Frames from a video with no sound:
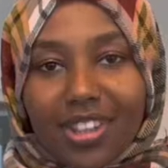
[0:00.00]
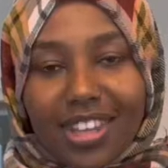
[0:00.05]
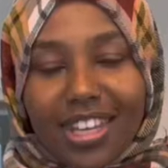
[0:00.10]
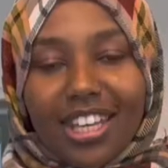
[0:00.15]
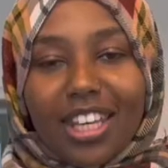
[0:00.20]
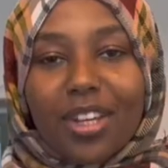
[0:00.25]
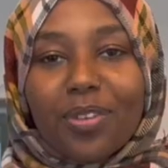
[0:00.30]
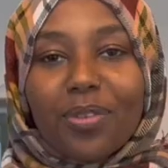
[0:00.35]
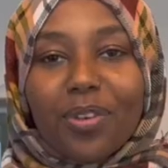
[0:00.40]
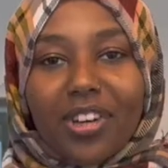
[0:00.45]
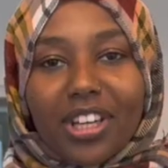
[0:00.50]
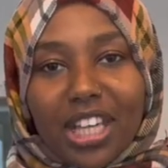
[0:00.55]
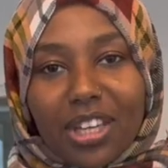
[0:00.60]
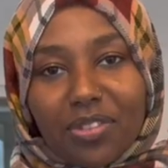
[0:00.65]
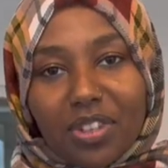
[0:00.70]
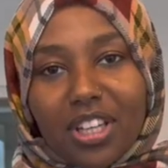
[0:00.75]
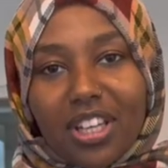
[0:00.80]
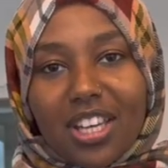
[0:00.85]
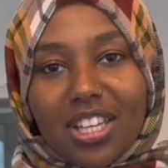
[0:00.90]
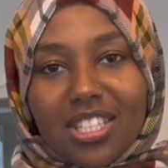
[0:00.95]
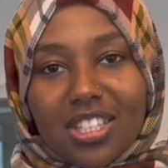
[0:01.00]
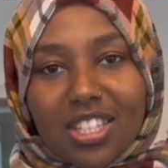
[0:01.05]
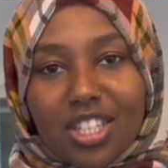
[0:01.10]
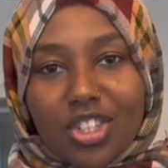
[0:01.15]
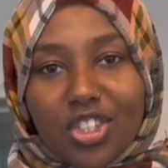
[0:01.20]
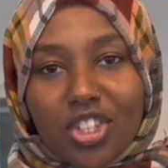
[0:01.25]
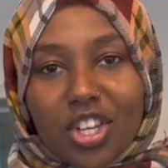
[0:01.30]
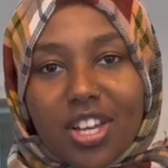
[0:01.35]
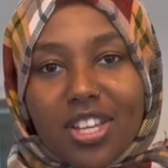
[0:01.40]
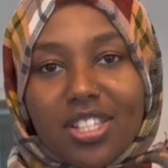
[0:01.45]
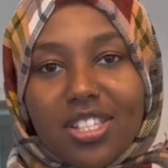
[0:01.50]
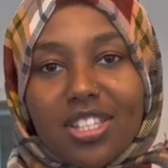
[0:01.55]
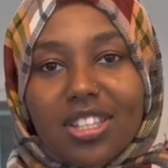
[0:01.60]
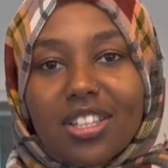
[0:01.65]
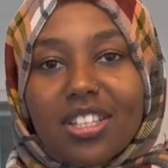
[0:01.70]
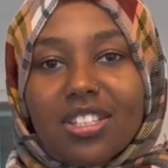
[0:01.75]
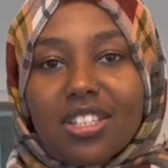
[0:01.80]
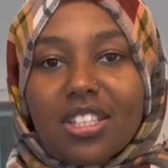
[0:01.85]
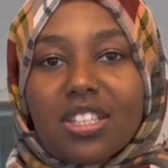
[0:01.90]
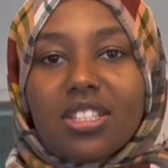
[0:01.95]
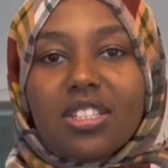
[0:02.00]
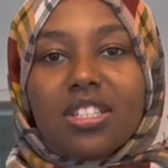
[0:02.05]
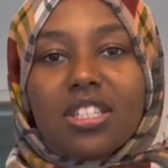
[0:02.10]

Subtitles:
Thank you for giving us this chance. This is